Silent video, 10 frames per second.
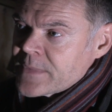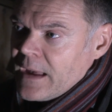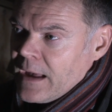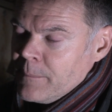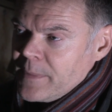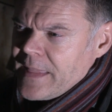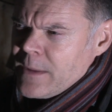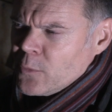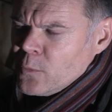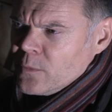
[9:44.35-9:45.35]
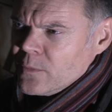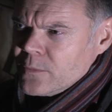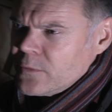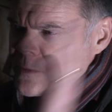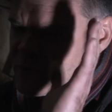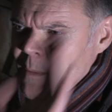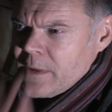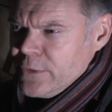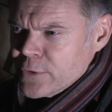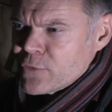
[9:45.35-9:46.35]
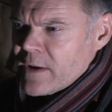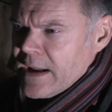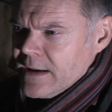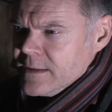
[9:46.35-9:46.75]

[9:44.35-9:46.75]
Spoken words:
But then there was all sort of trouble in Ukraine,